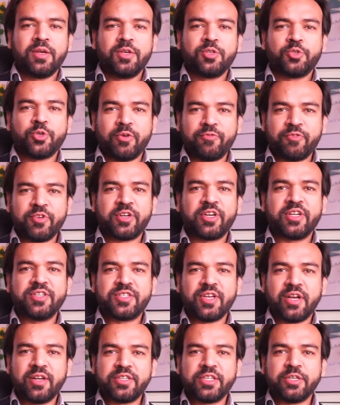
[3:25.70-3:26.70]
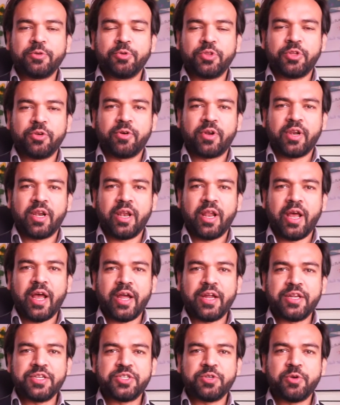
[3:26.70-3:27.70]
So after consulting with your
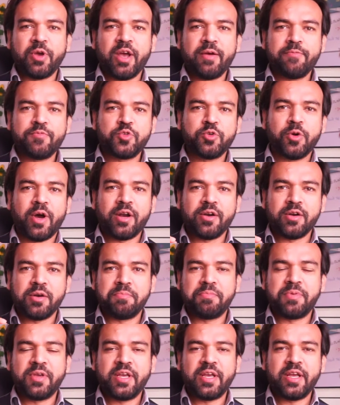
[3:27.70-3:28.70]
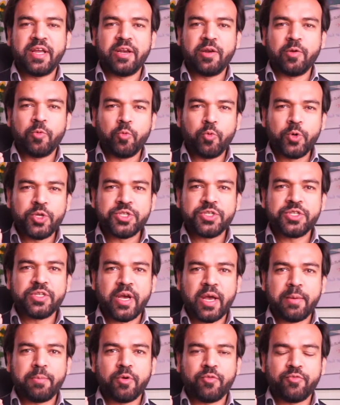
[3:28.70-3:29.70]
clients, you have to underpin which
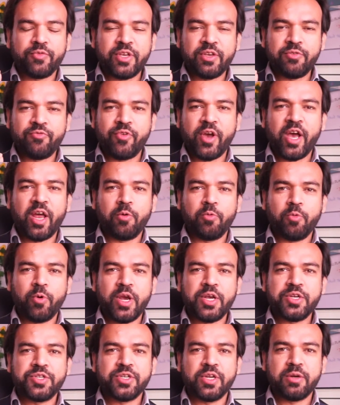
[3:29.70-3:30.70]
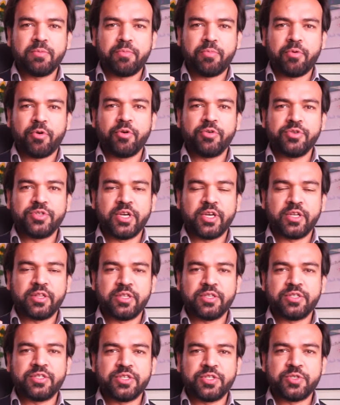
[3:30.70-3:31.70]
type of evaluation
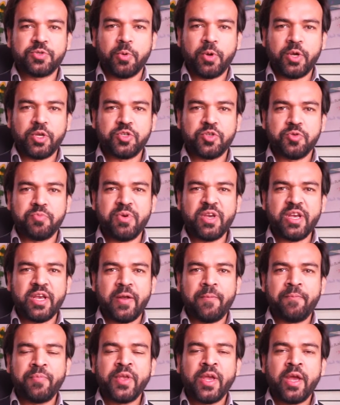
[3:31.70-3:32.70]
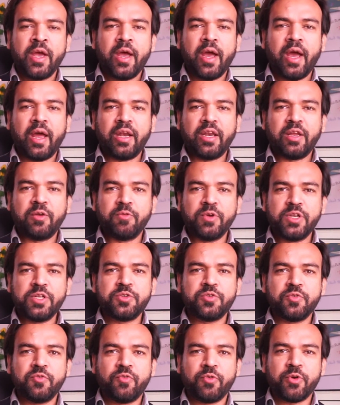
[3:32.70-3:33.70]
project this is going to be. And you
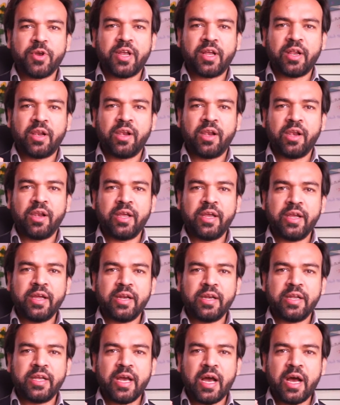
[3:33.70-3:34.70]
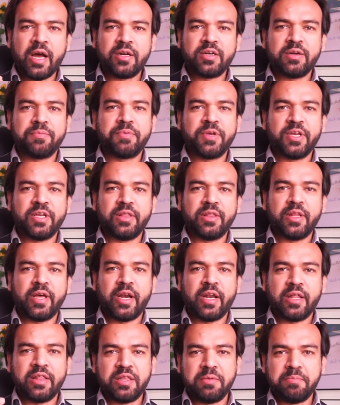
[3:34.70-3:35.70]
need to very clearly underpin
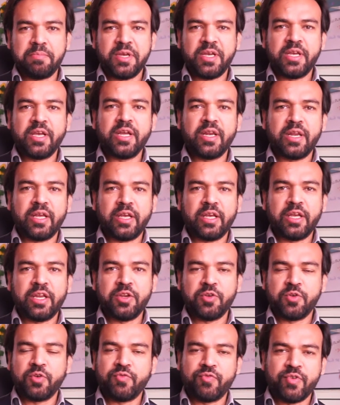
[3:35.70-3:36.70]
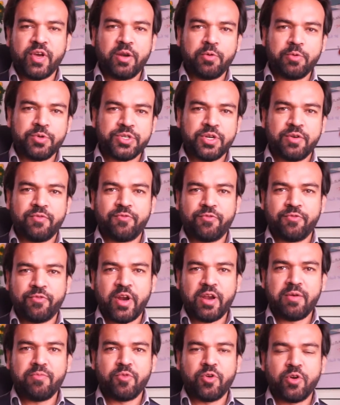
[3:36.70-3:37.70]
that at the beginning in your evaluation
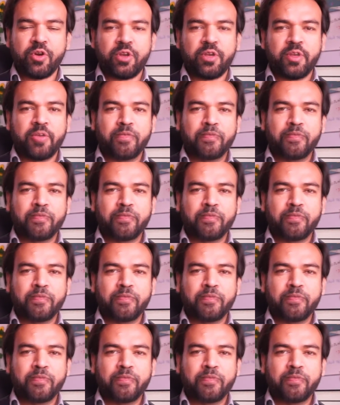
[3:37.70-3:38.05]
framework.